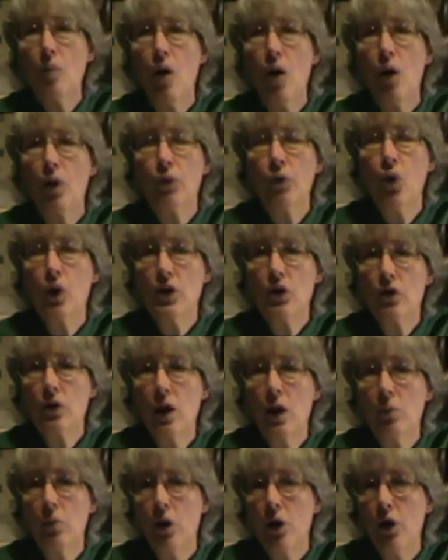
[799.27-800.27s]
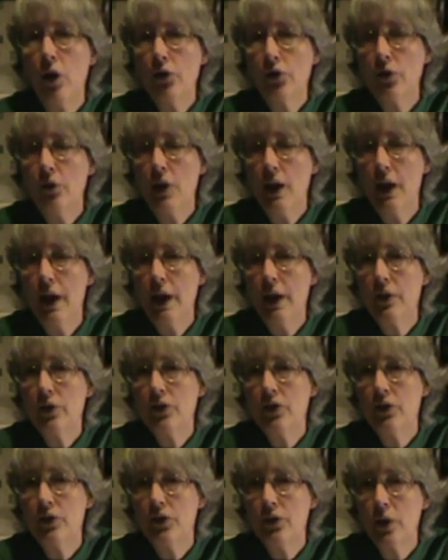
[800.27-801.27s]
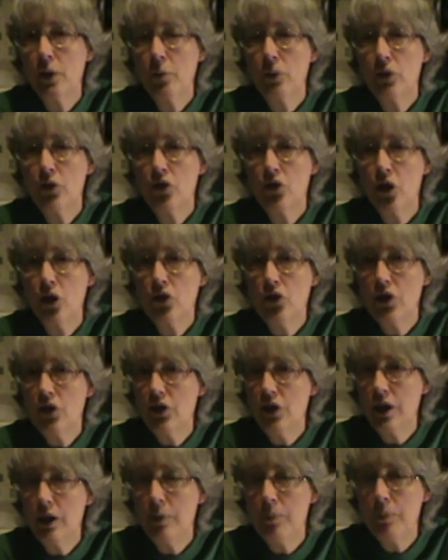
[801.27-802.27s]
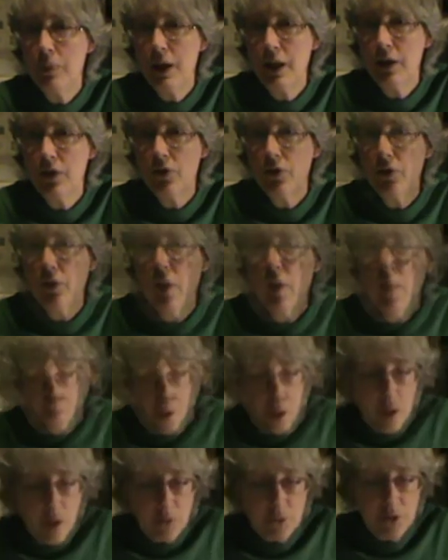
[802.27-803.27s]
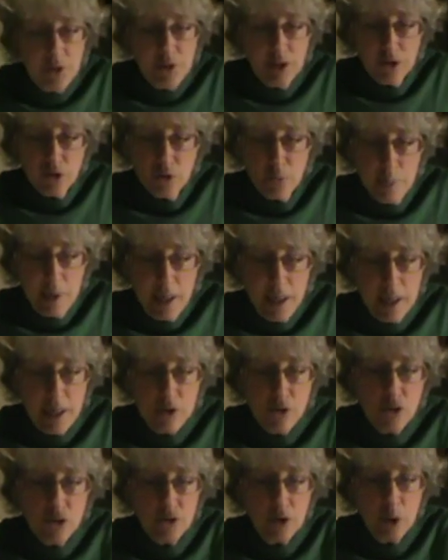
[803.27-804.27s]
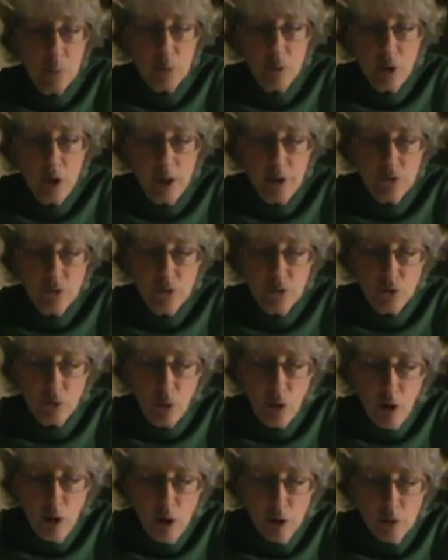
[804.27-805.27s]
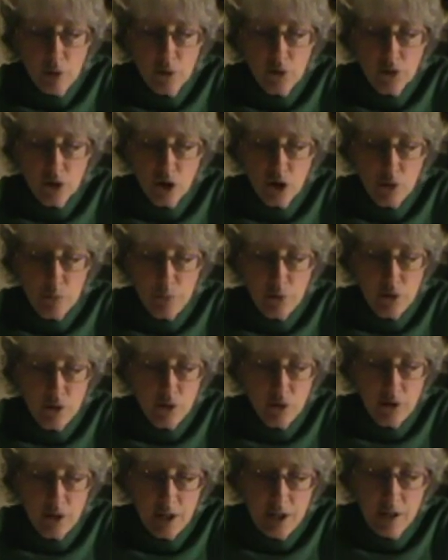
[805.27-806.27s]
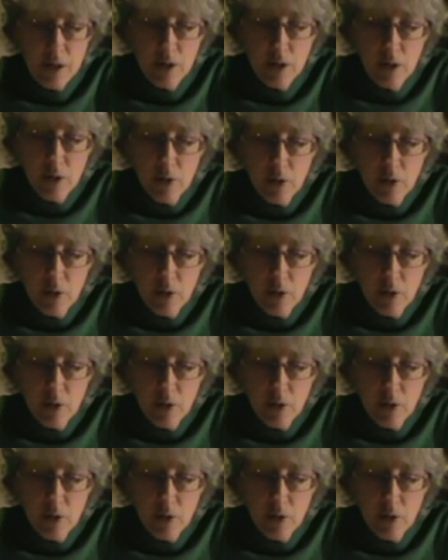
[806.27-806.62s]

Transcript: Our 4-H Club also has the summer judging team meets. The next page summarizes all of the community,